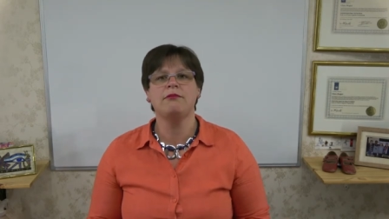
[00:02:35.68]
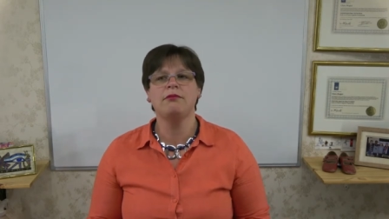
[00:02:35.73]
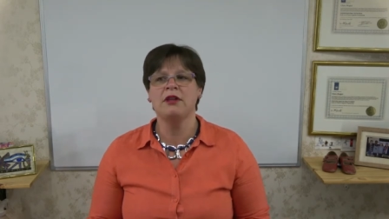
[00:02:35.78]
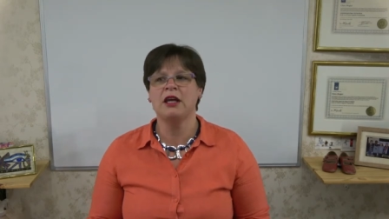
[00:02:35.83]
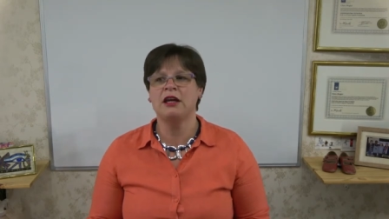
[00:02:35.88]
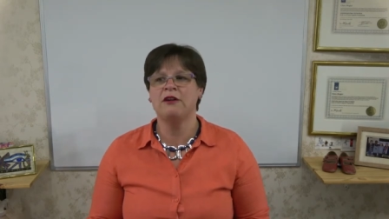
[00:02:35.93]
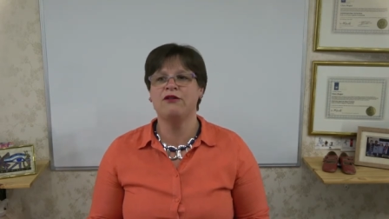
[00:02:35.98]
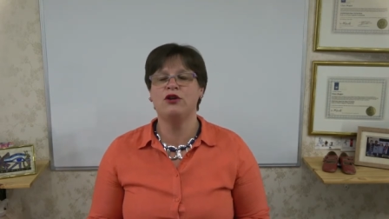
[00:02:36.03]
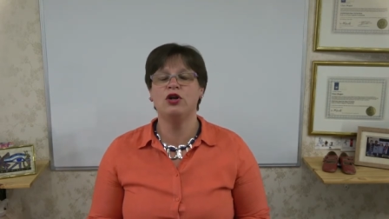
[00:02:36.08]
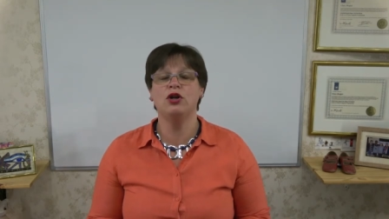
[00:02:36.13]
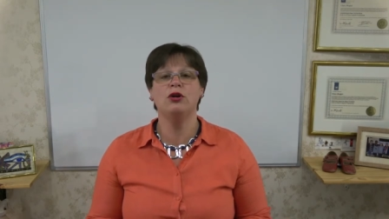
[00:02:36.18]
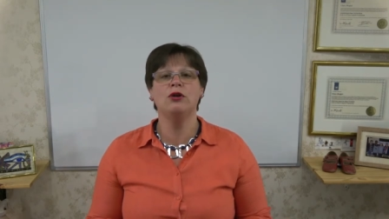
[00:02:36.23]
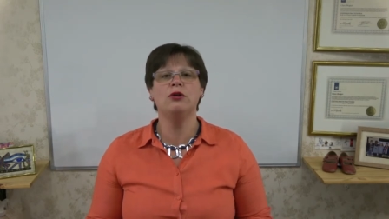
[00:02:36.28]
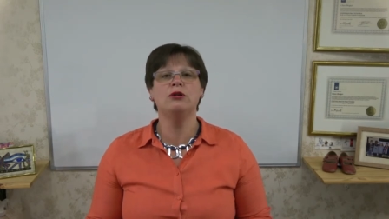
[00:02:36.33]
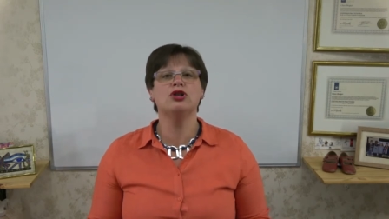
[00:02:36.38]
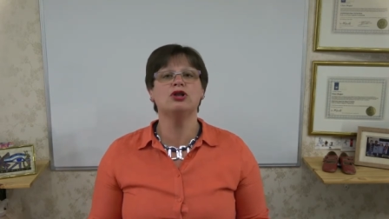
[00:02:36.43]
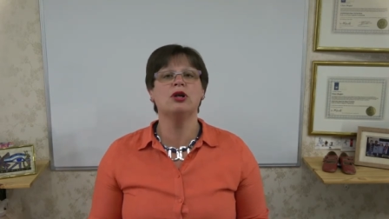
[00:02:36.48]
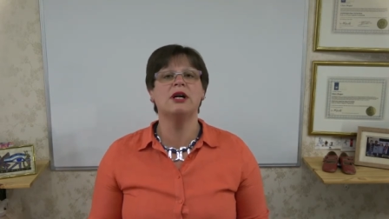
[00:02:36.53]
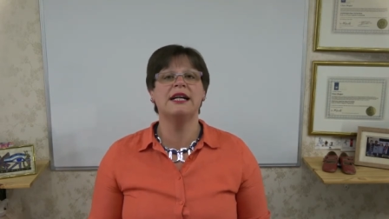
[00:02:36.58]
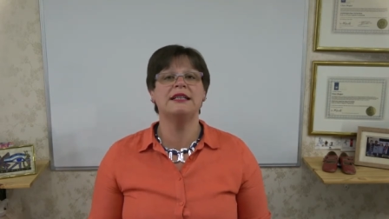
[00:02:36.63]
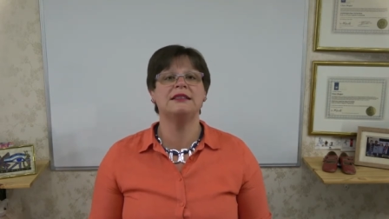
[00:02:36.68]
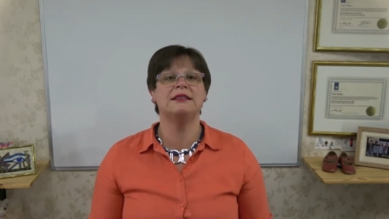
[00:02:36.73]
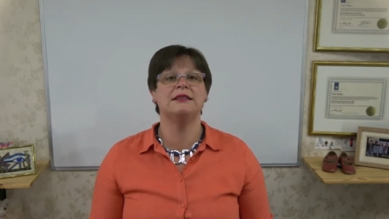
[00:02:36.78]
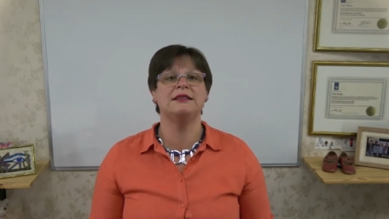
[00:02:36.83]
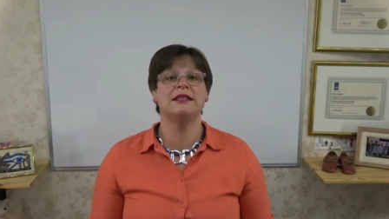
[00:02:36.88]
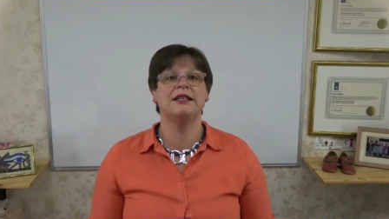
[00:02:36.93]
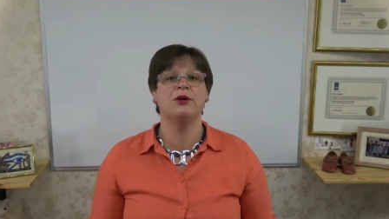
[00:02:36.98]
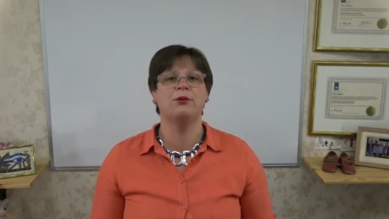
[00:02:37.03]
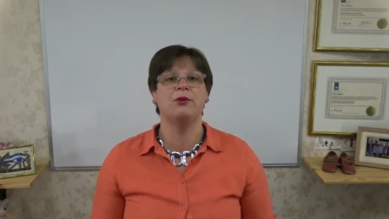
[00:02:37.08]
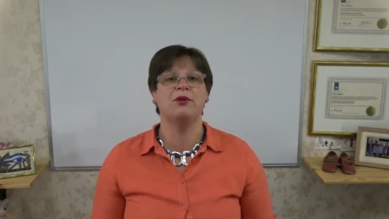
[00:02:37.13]
If you try to
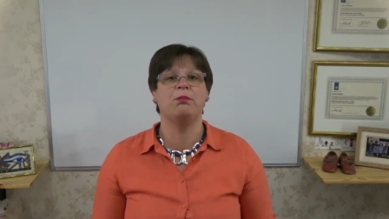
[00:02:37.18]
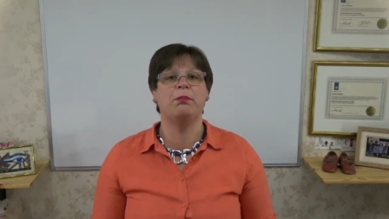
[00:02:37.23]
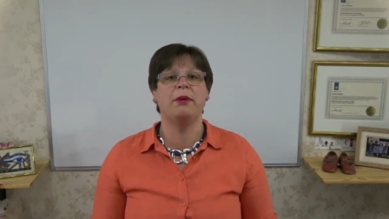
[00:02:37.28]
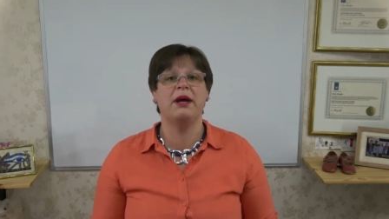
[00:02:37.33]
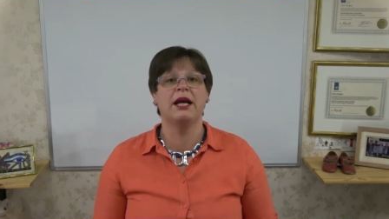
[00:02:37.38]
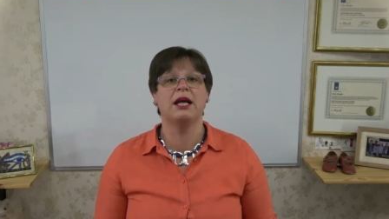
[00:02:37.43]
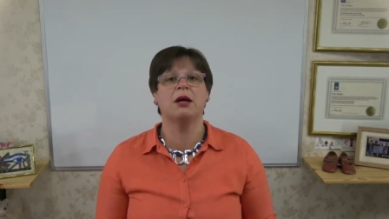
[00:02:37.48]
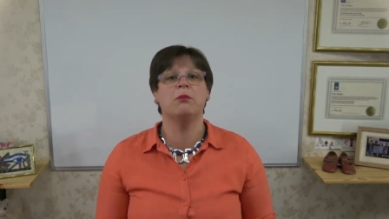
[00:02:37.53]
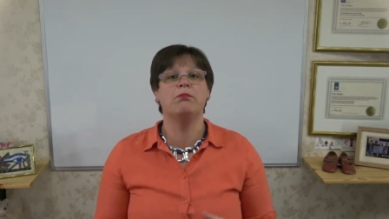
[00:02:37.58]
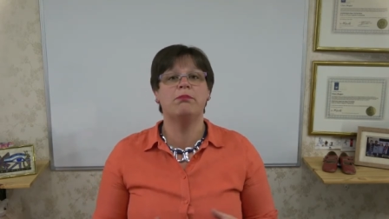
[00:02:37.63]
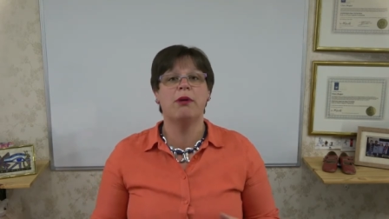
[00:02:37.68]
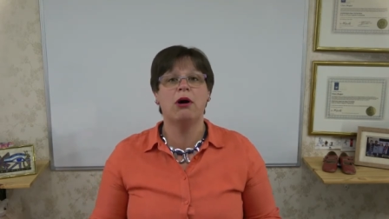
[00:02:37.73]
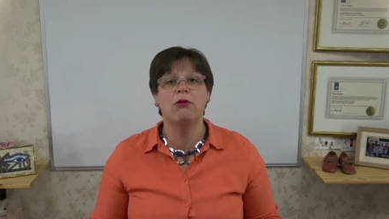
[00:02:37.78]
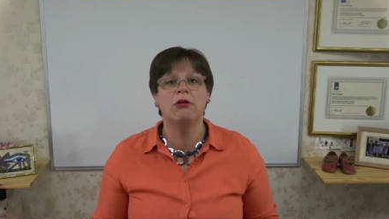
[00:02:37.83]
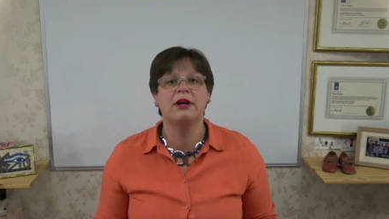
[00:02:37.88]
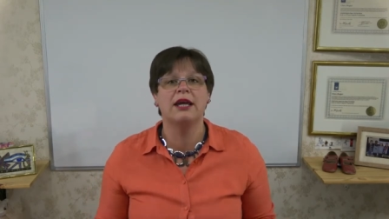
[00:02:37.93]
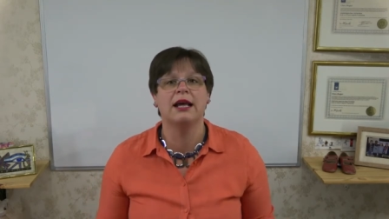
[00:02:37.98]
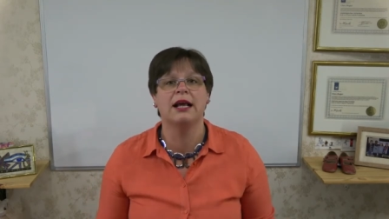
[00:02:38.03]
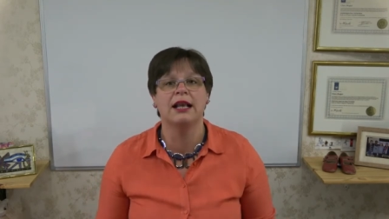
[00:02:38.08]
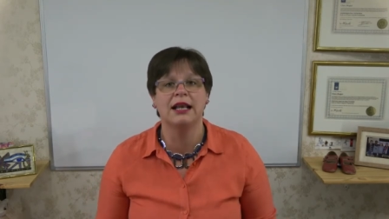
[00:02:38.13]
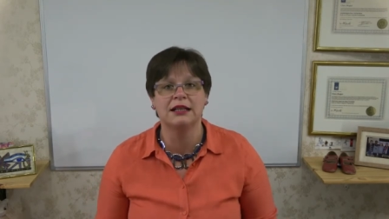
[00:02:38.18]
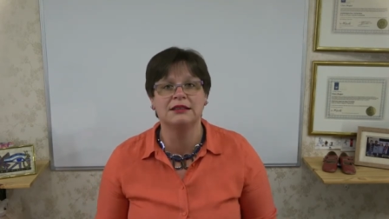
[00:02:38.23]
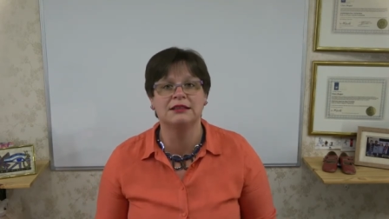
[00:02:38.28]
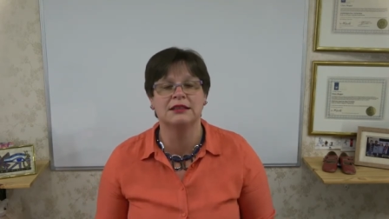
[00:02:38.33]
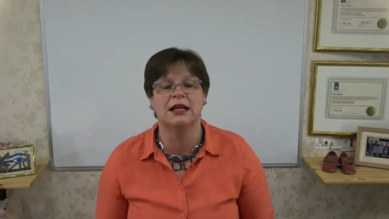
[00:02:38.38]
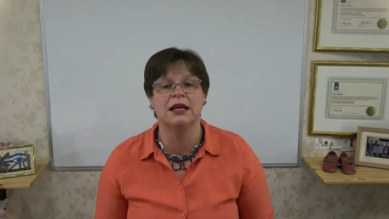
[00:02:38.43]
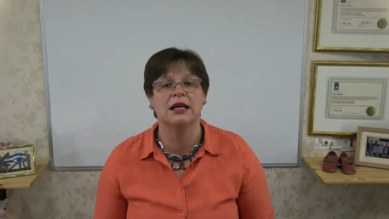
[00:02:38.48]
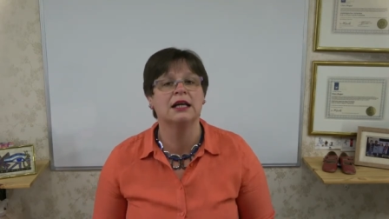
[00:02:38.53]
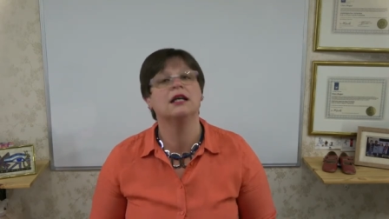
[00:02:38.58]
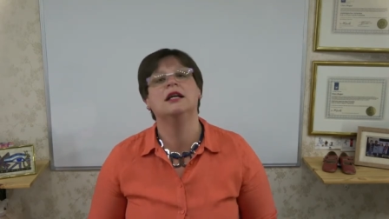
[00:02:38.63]
deal with big and bulky
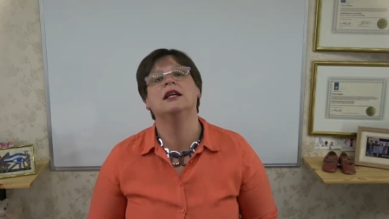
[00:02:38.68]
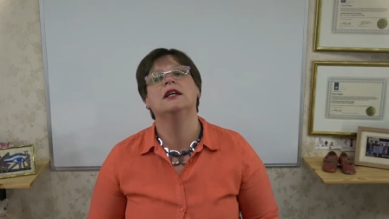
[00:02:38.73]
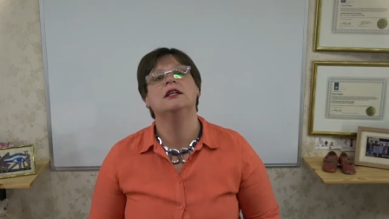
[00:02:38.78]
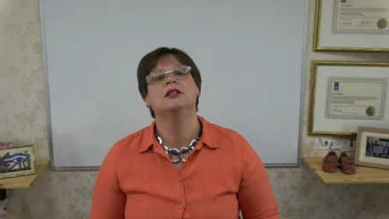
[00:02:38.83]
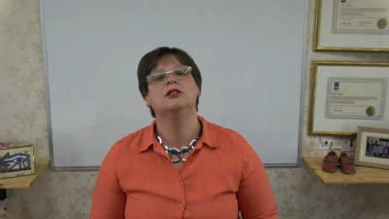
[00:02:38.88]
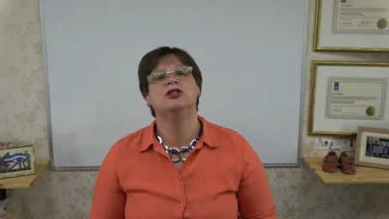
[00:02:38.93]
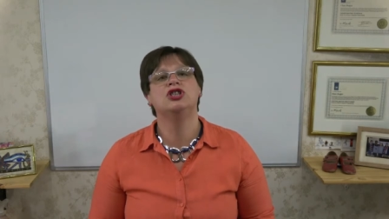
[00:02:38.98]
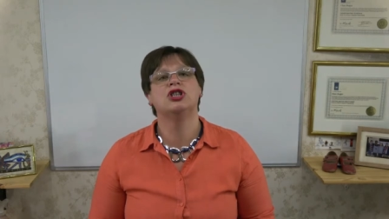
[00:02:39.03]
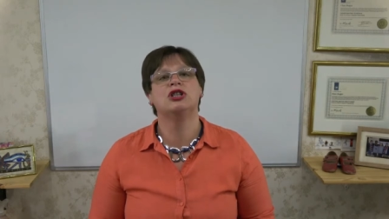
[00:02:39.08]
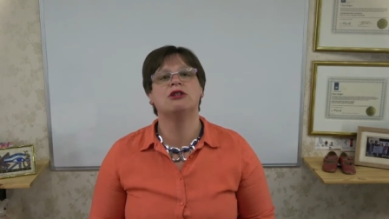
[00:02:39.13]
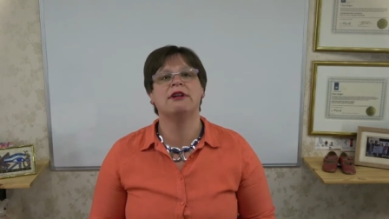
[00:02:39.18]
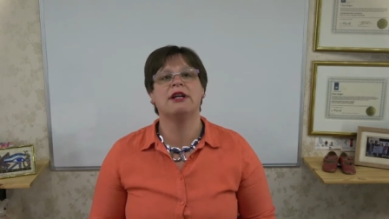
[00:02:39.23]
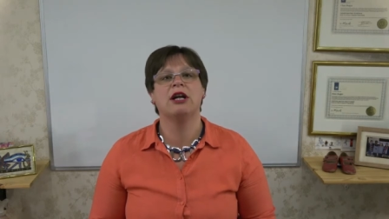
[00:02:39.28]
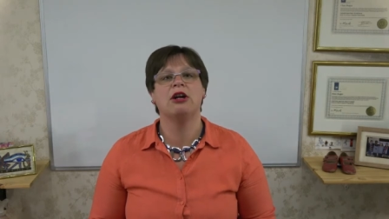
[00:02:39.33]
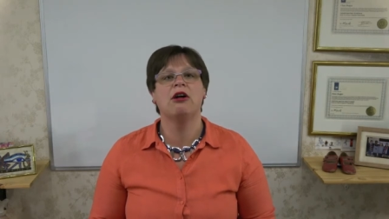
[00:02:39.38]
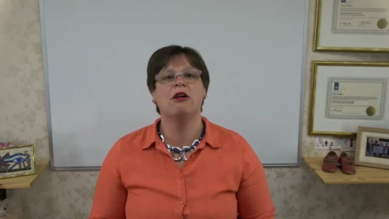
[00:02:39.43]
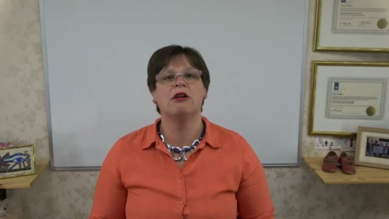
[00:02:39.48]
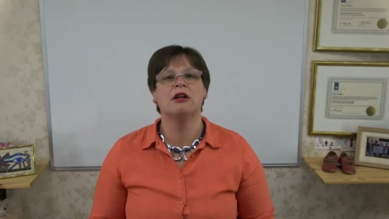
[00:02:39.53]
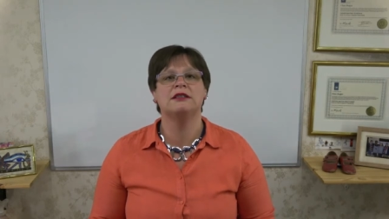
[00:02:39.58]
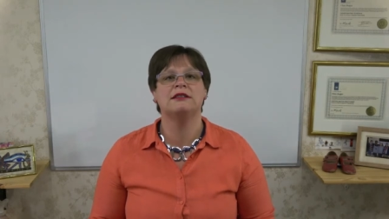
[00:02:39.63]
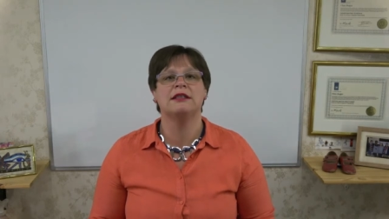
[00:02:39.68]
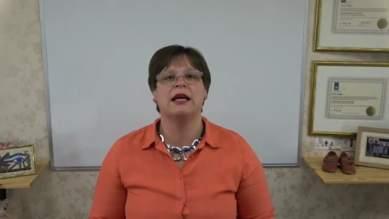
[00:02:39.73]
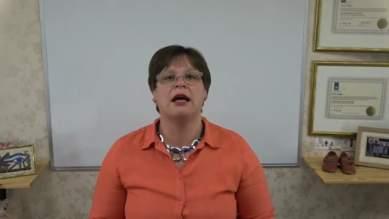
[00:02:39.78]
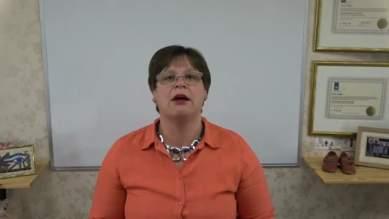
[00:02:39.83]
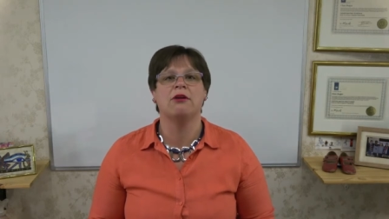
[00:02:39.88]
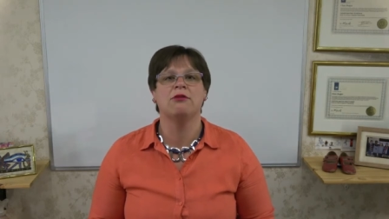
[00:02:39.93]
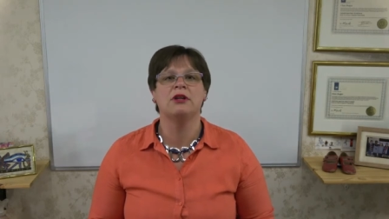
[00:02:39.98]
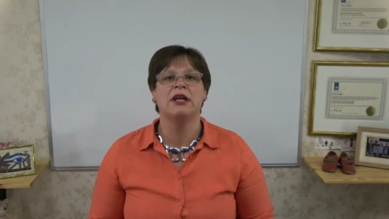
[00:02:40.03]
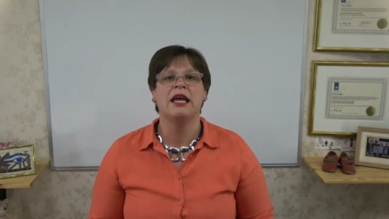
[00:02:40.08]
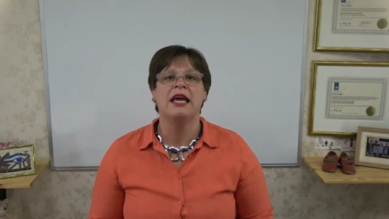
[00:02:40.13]
clutter during
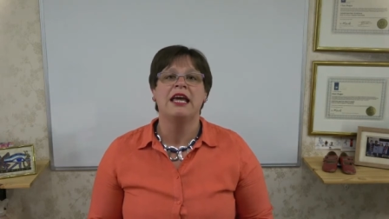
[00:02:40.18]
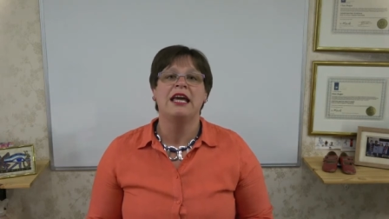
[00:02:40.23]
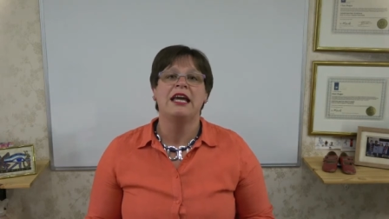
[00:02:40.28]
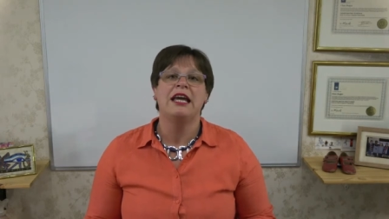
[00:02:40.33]
lockdown,